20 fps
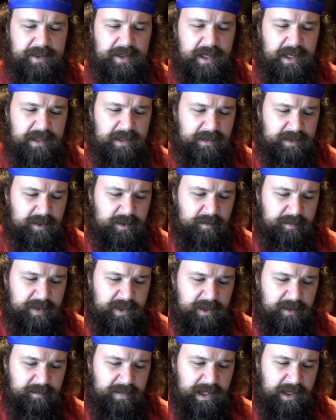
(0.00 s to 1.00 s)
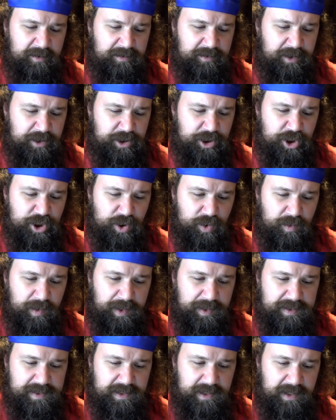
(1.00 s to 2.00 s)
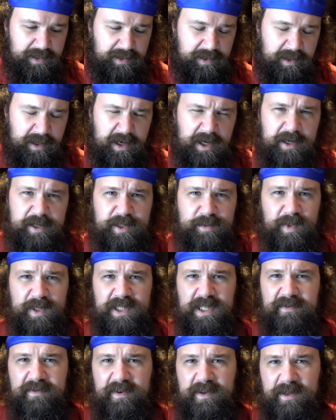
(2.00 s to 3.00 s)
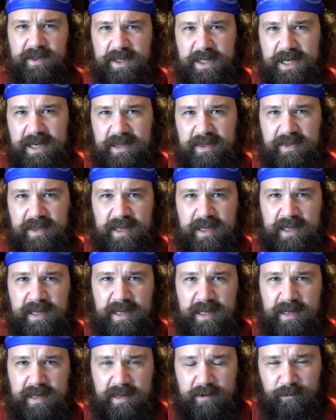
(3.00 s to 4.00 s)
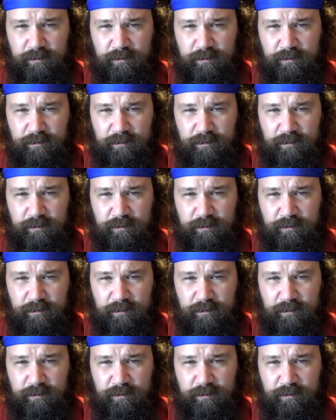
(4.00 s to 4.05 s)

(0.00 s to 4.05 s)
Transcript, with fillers: to talk a little bit about the joints on her, specifically the